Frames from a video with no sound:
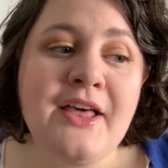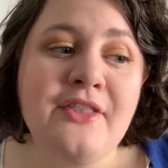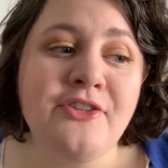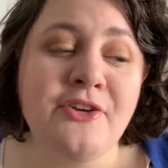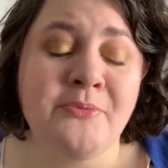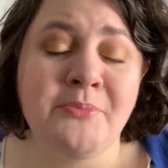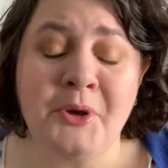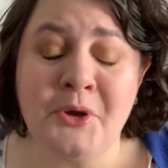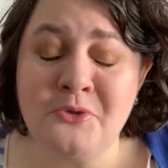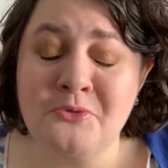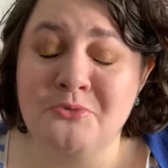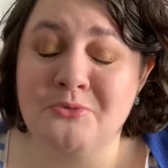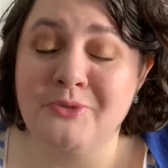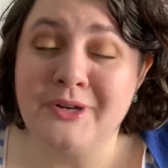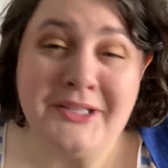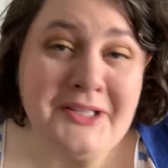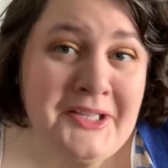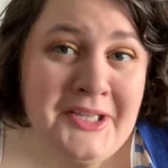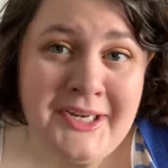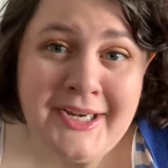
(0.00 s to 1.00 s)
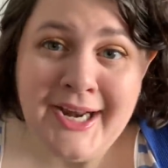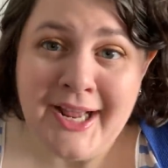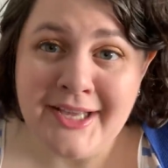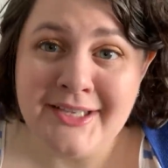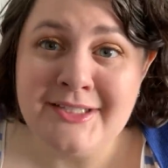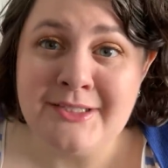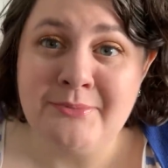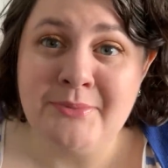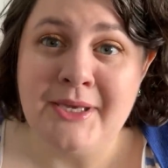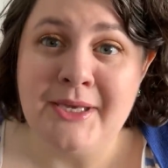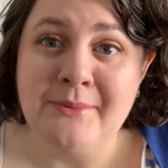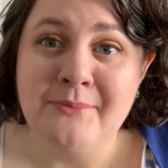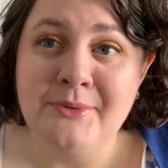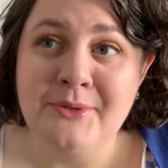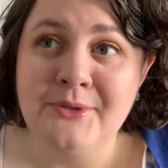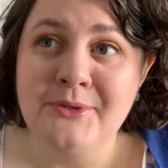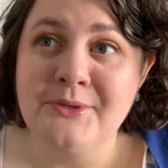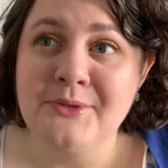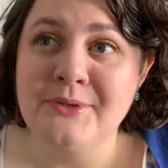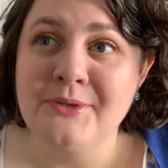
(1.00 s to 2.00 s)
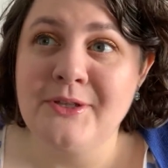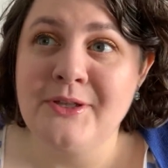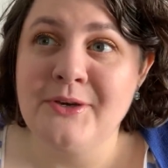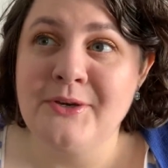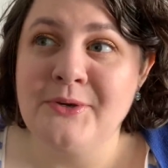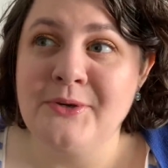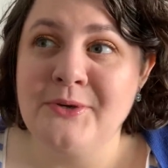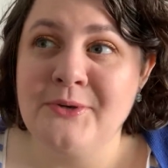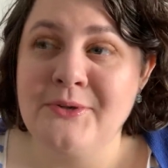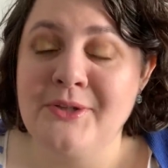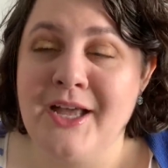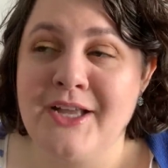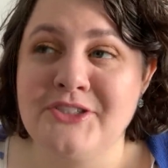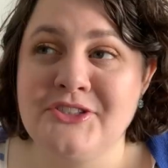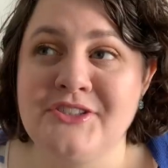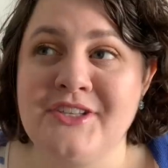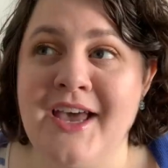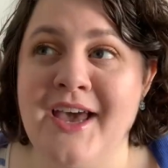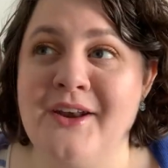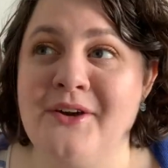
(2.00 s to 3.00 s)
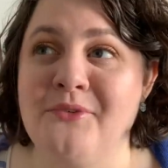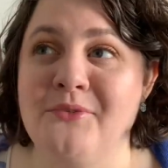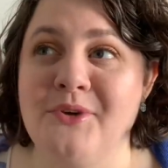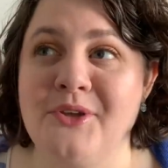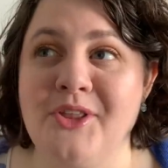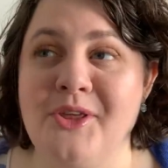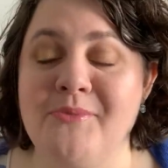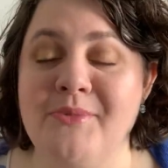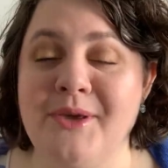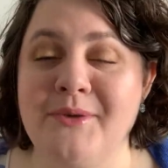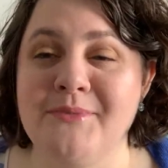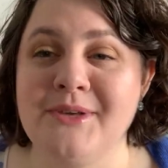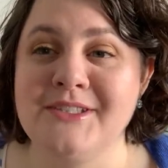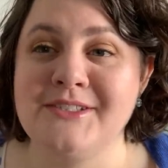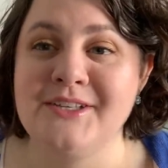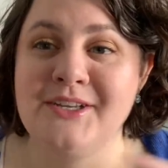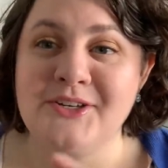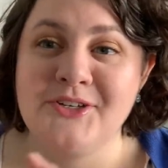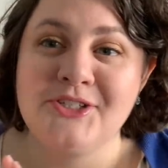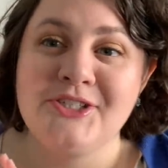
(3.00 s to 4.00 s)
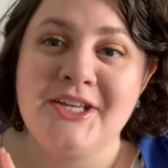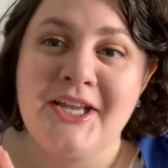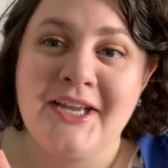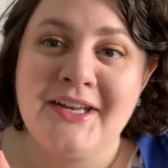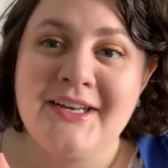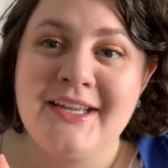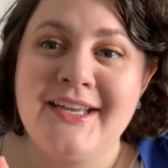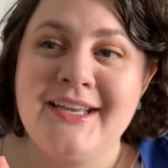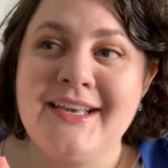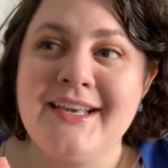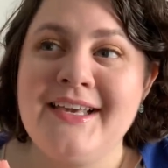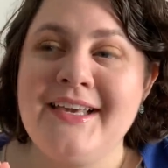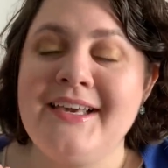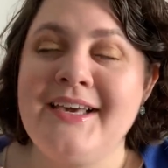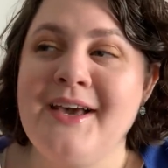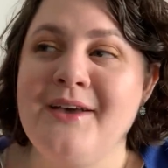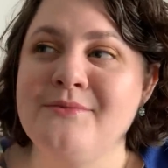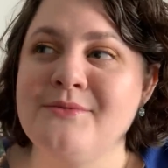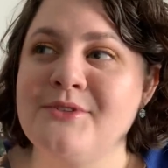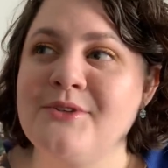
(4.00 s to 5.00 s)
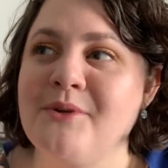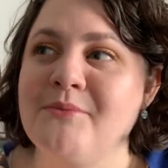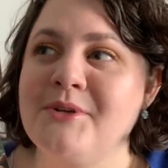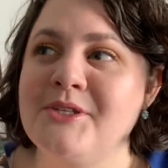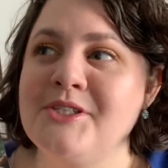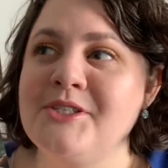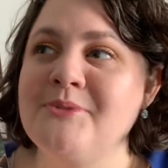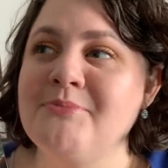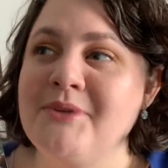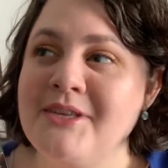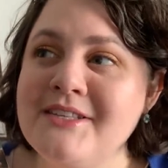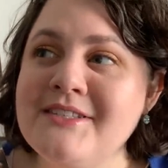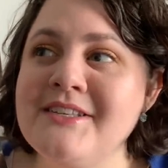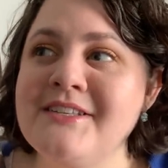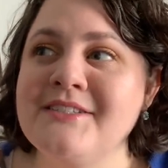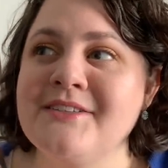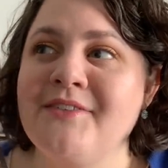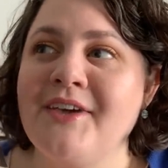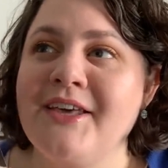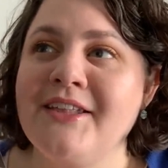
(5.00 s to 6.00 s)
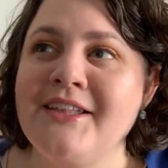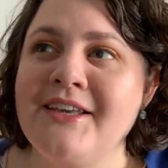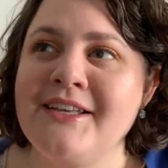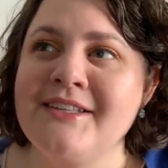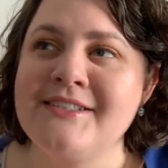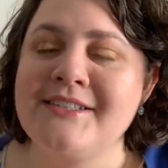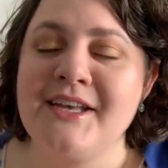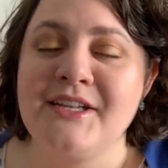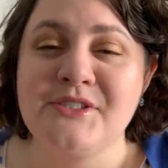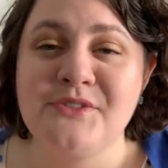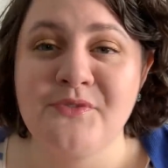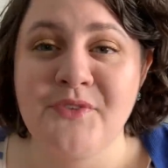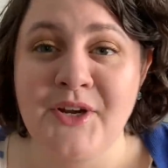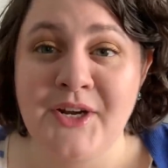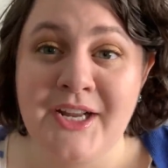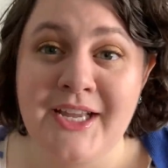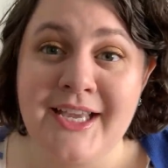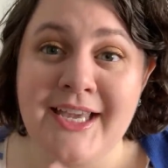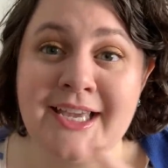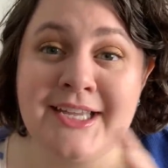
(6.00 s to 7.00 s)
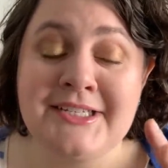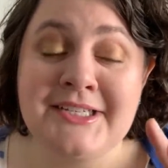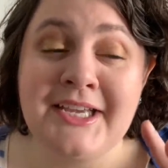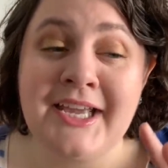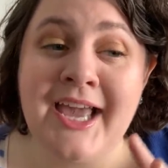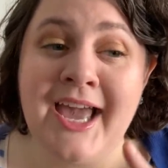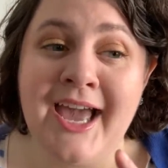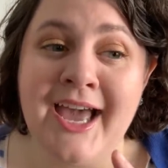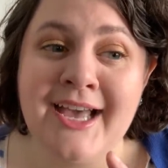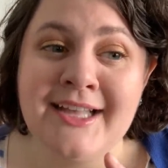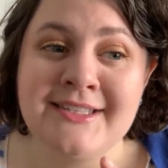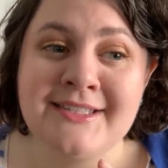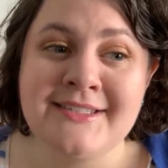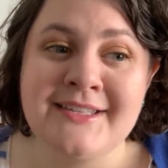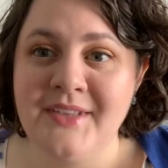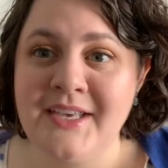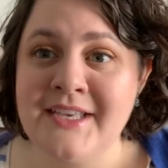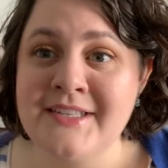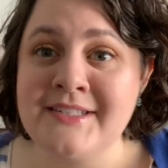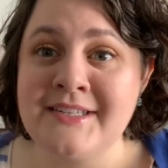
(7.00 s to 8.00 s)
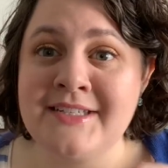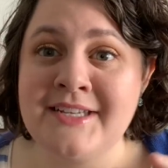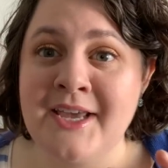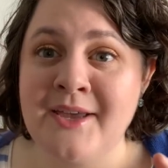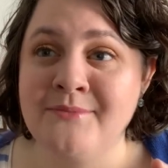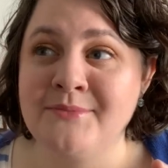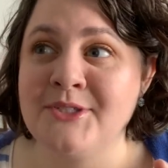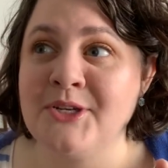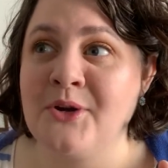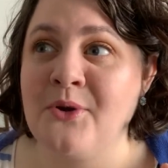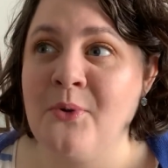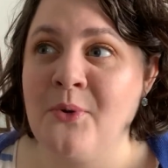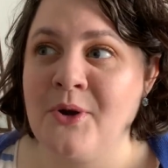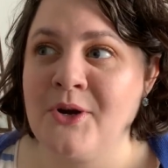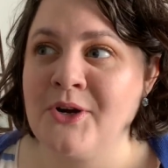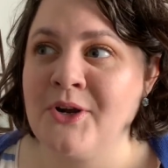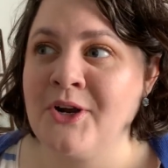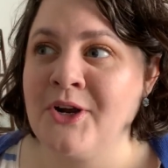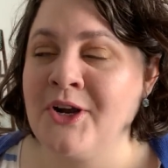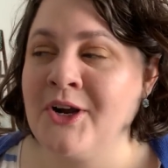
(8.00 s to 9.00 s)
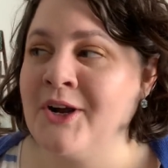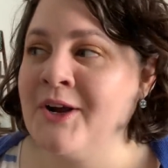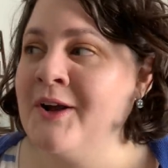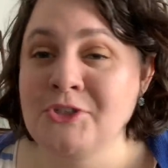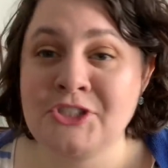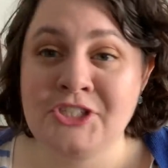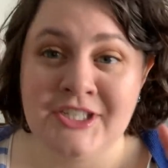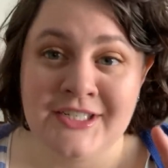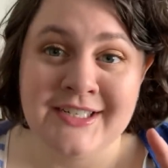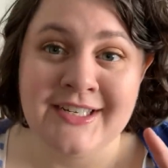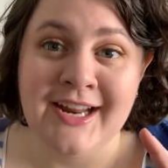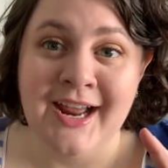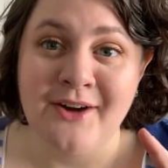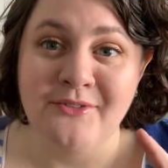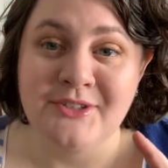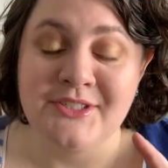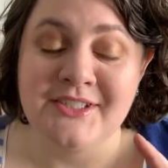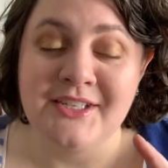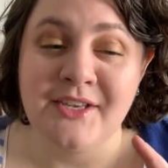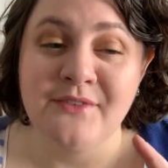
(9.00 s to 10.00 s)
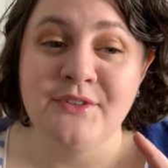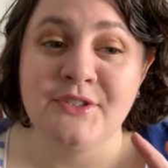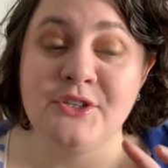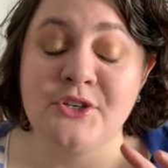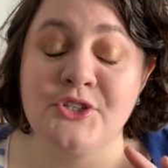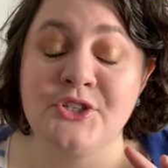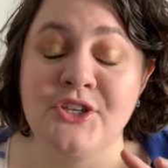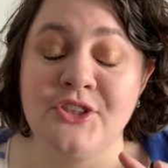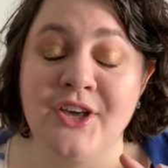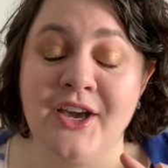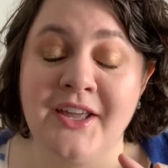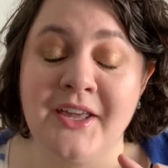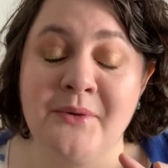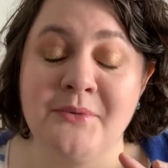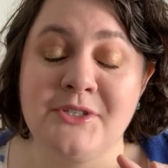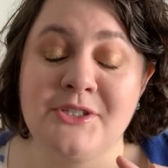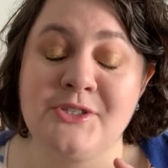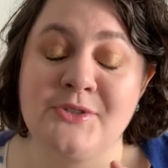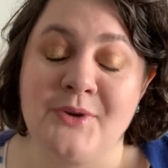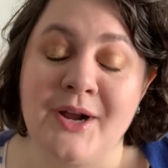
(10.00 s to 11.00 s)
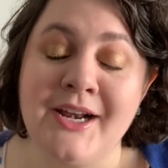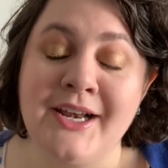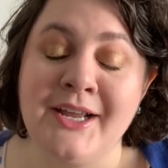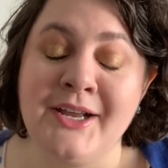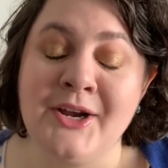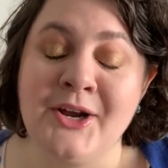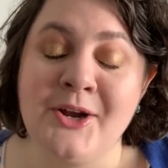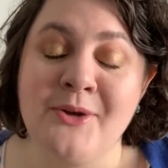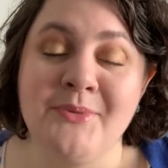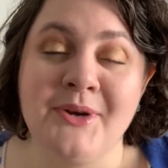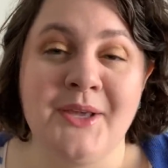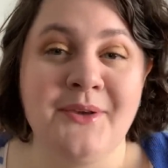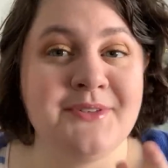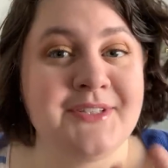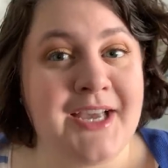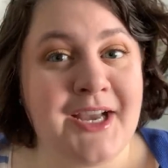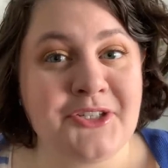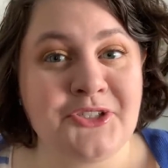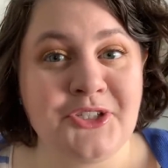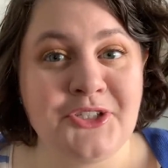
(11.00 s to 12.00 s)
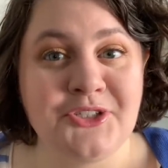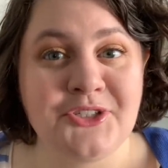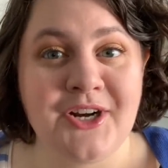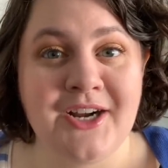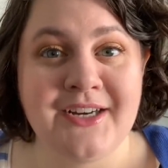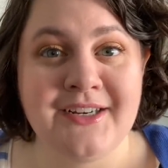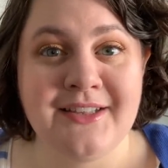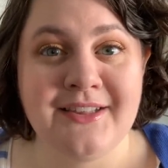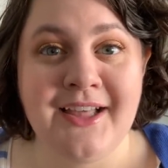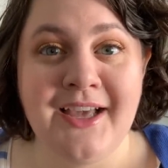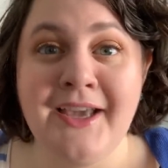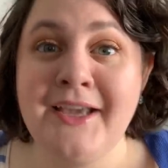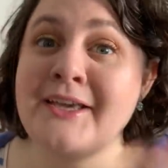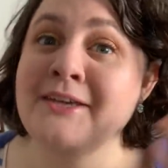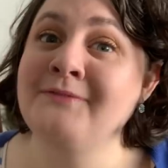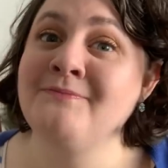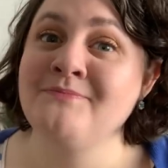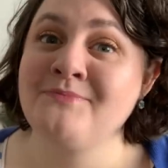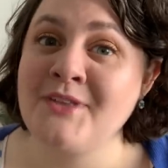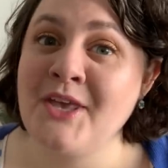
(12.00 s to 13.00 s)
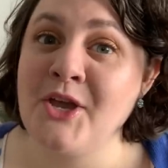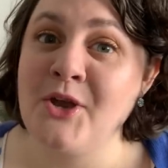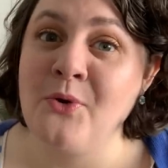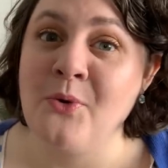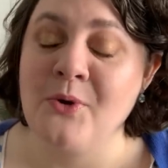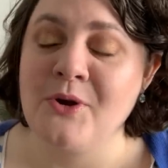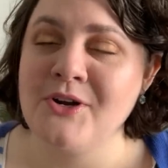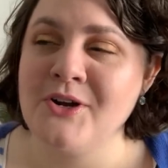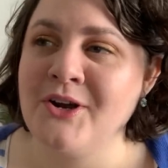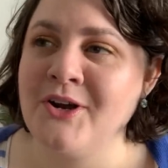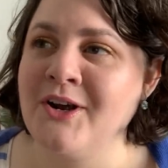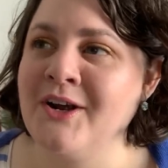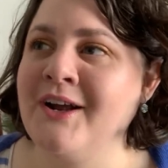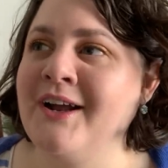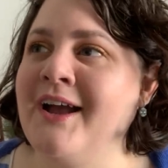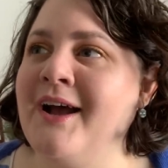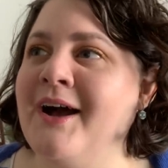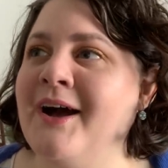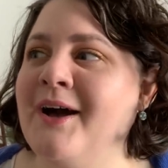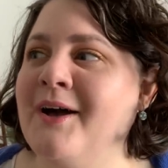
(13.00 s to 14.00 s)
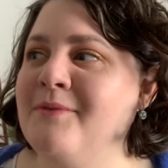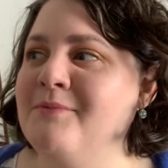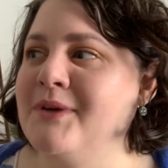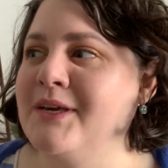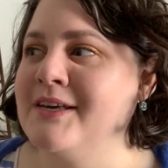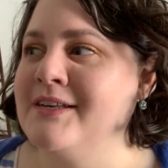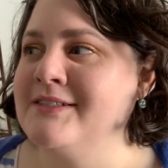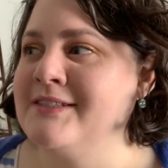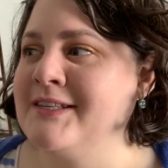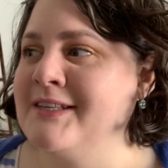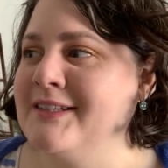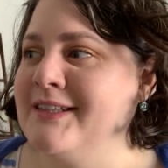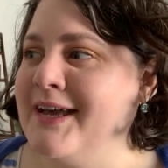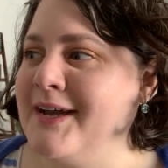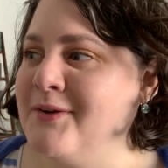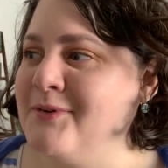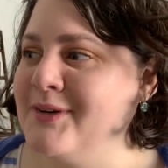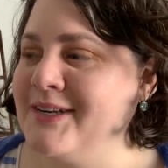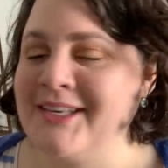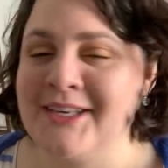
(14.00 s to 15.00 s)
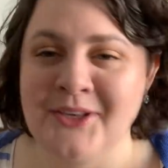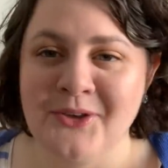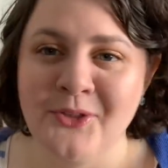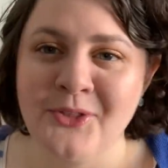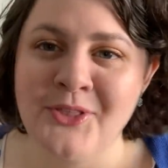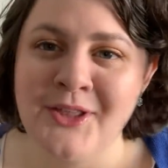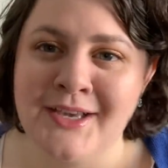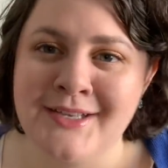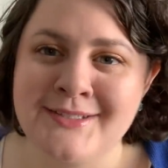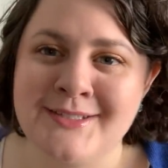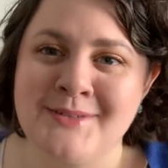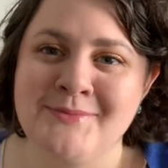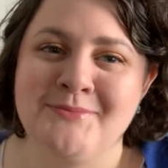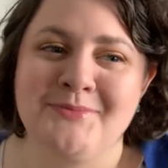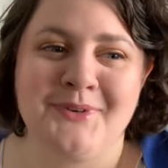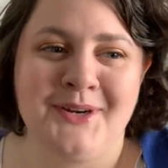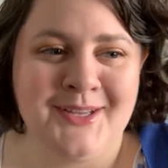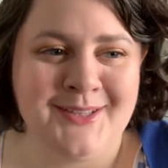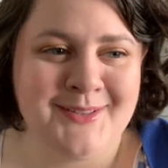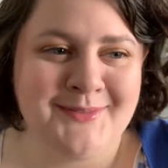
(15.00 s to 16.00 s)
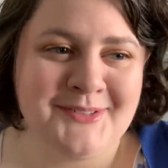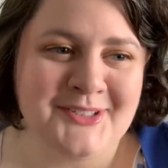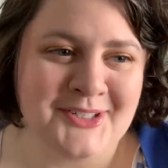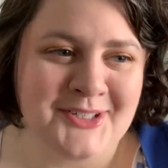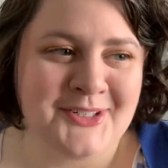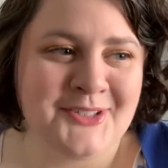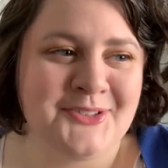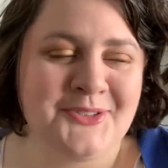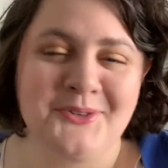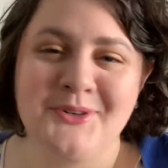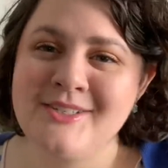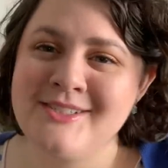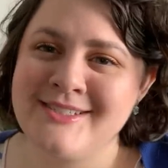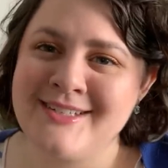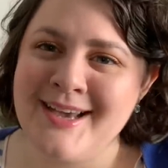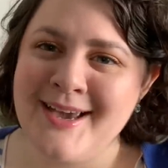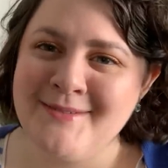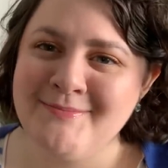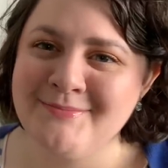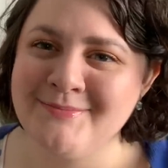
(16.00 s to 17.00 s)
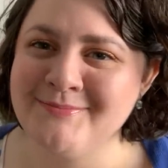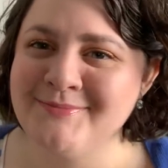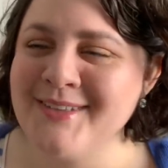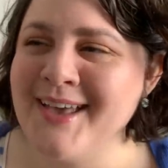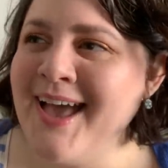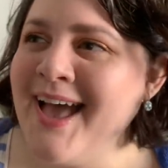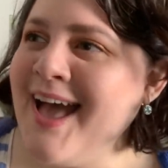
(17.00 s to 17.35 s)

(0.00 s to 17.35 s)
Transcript: They're both really nice people who like just had a really big misunderstanding. He comes from a species of aliens that's very akin to cats. His attempt to court her, she did not receive, and so she thought he was threatening her, but he was actually trying to like court her because he like would kill things and bring them to her doorstep.